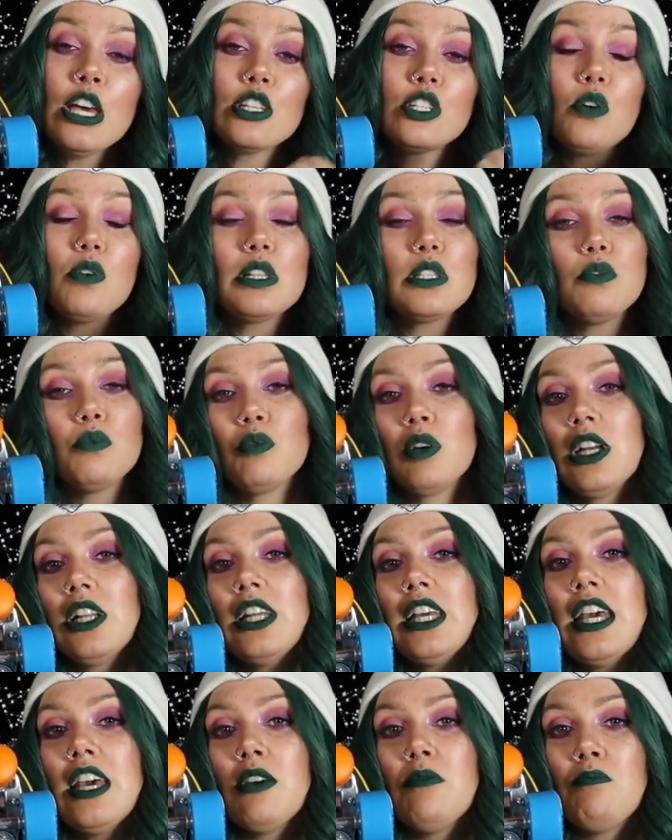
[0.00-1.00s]
So it's
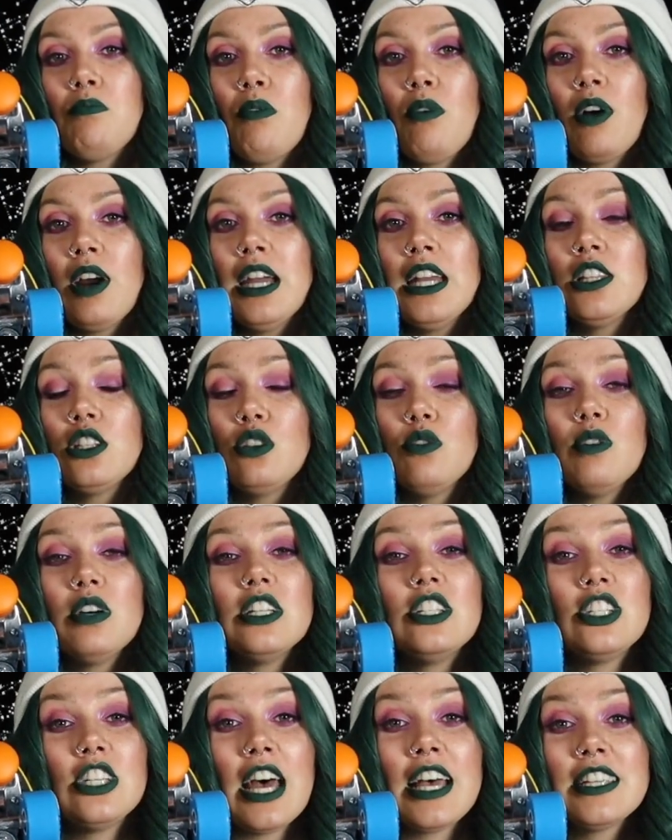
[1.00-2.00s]
really important to
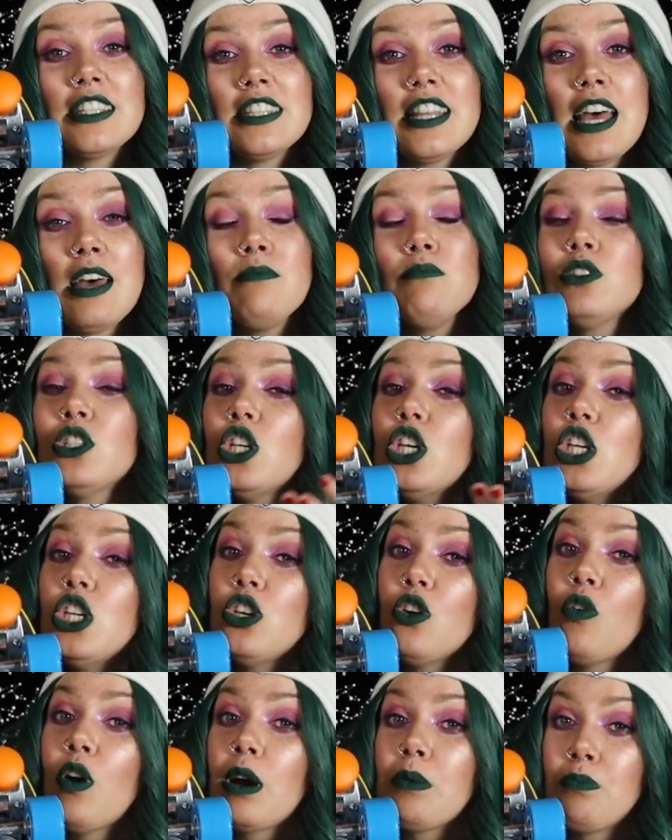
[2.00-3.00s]
adjust them to
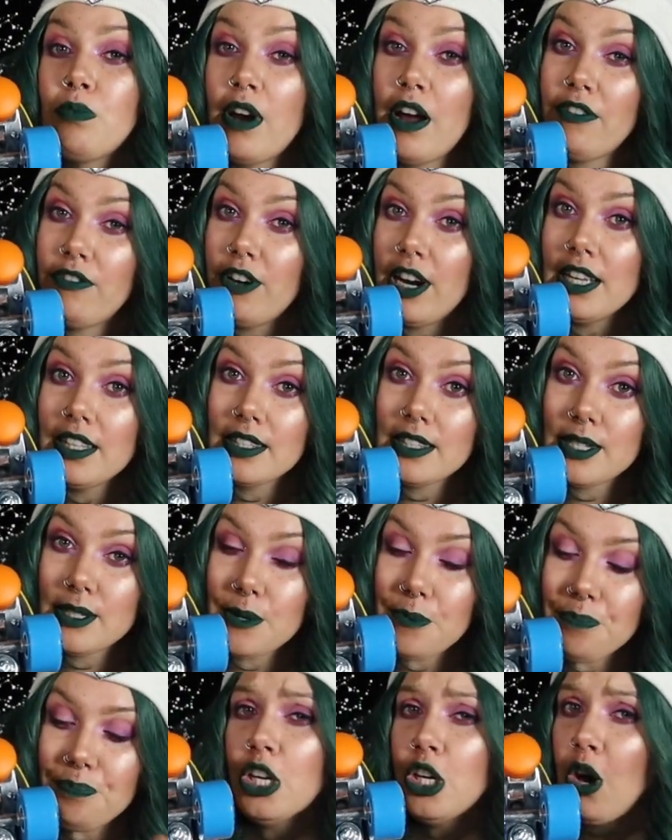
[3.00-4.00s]
your preference.
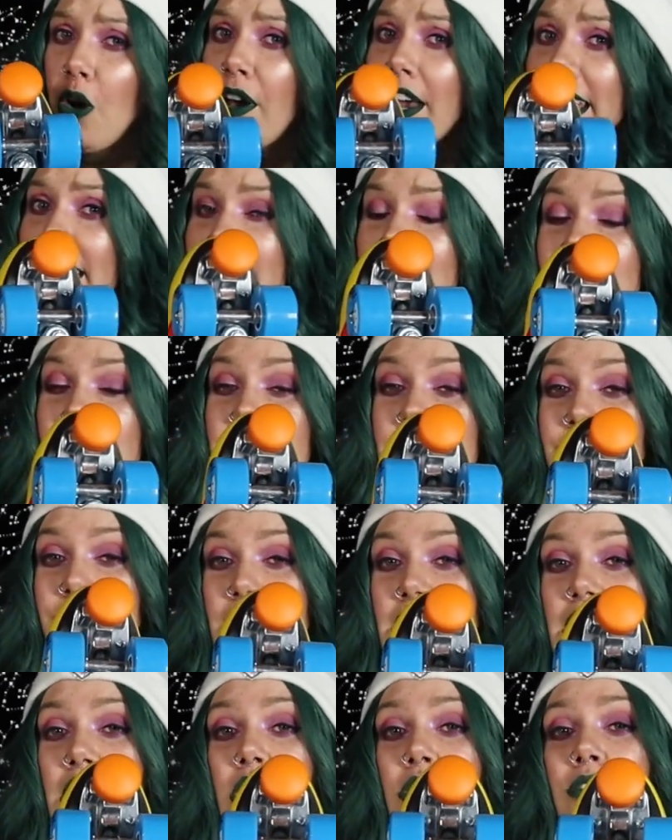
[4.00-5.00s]
Going into this
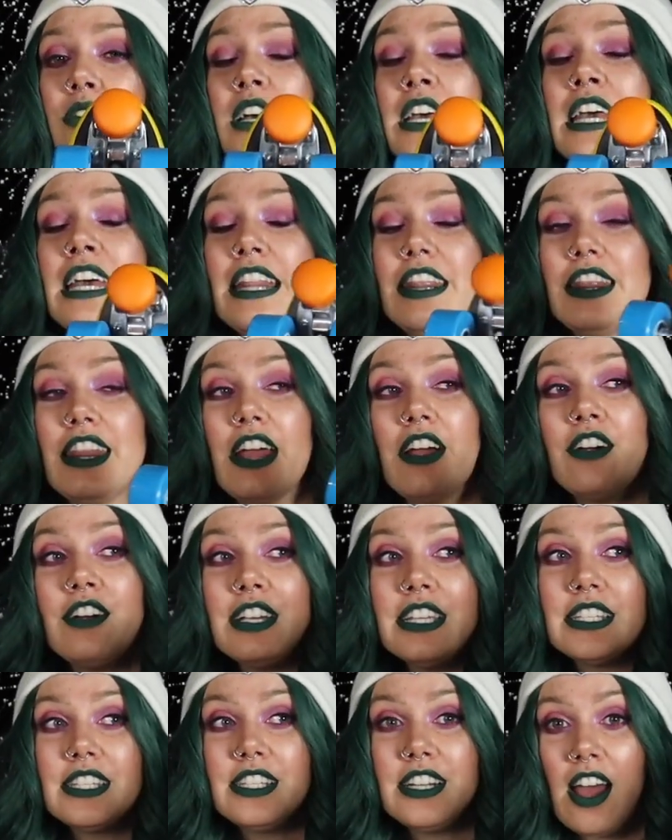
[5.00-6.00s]
video, there
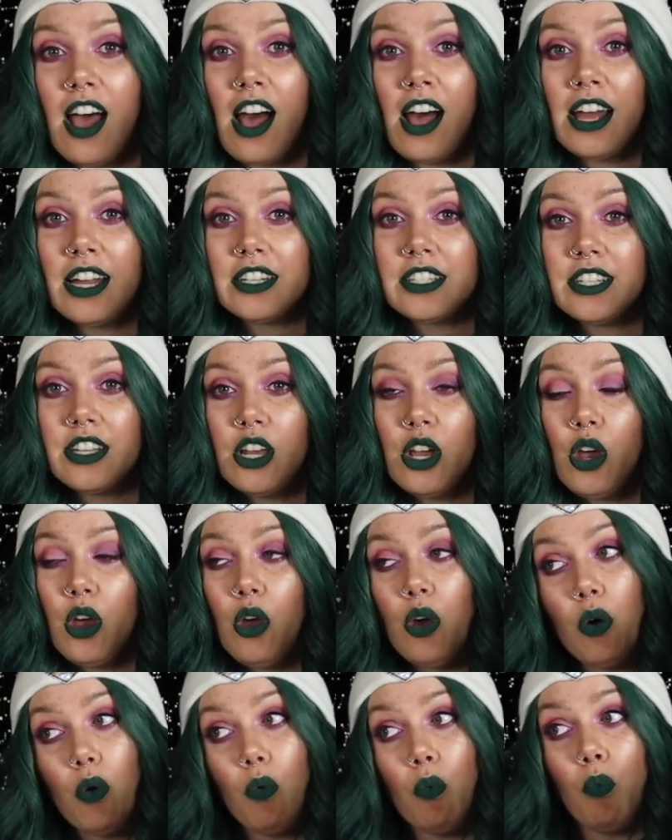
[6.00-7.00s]
is not
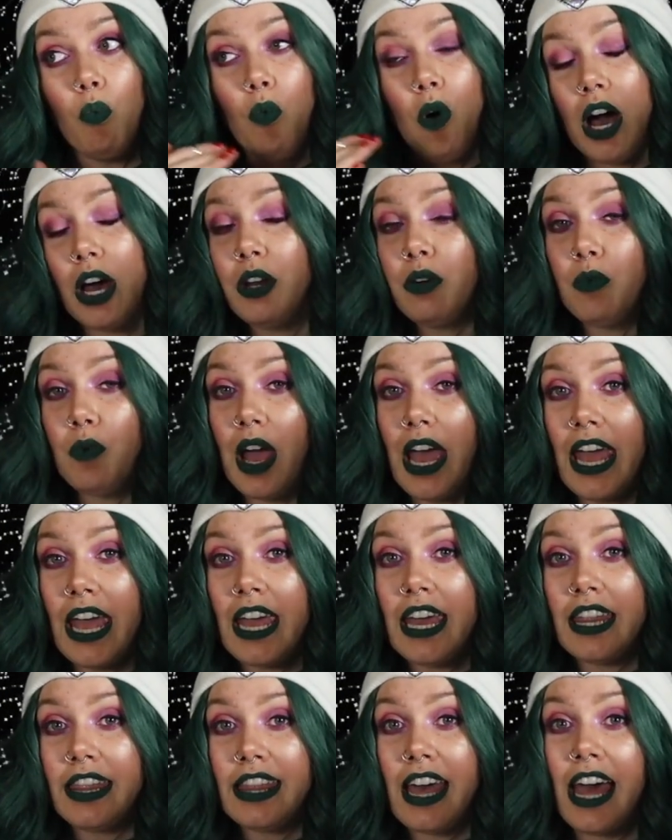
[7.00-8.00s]
one
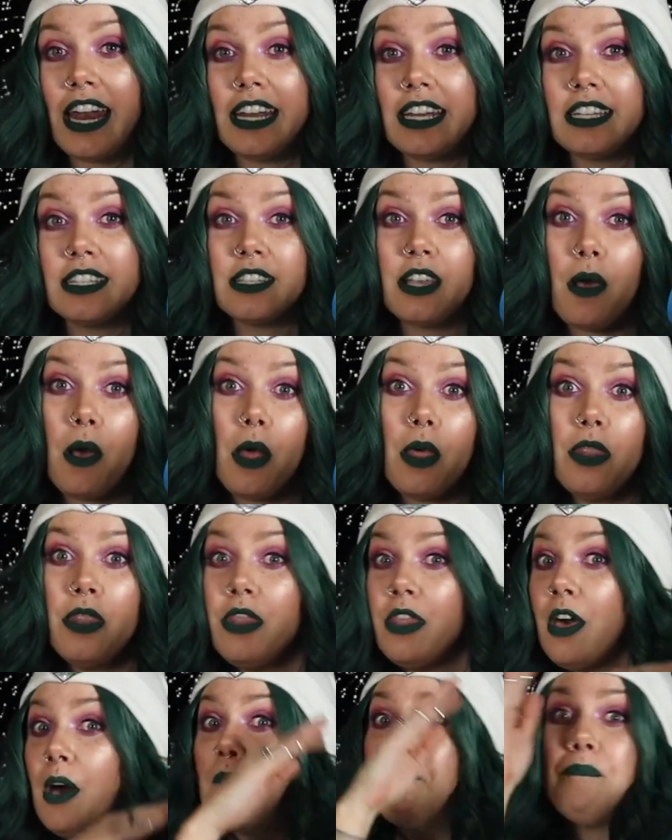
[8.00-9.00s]
way that is
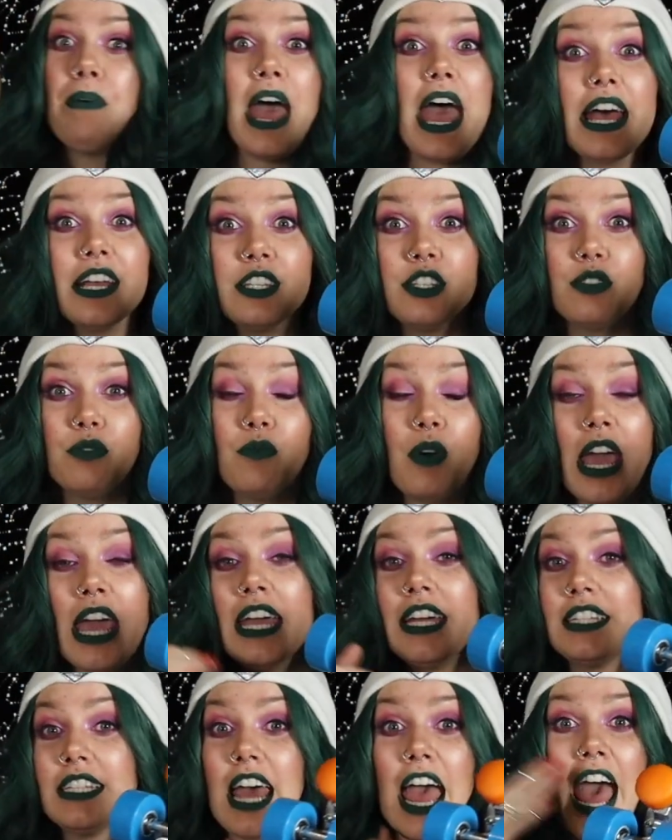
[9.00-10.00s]
the best
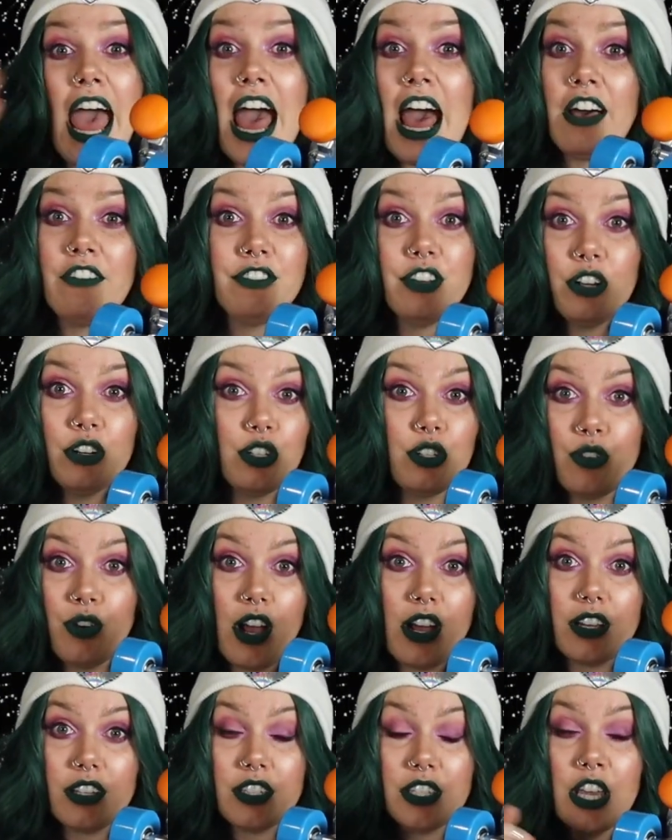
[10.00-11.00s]
way to have your
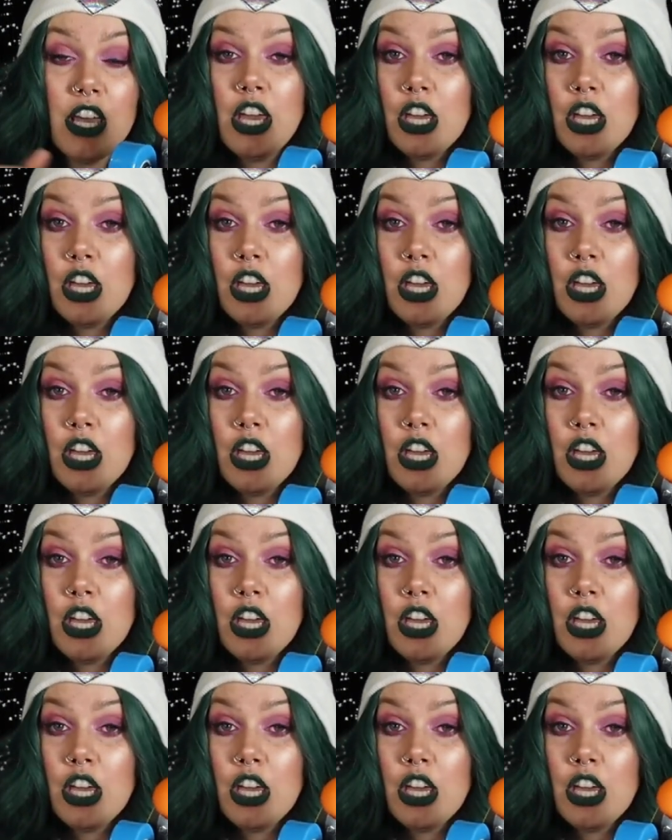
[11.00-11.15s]
trucks.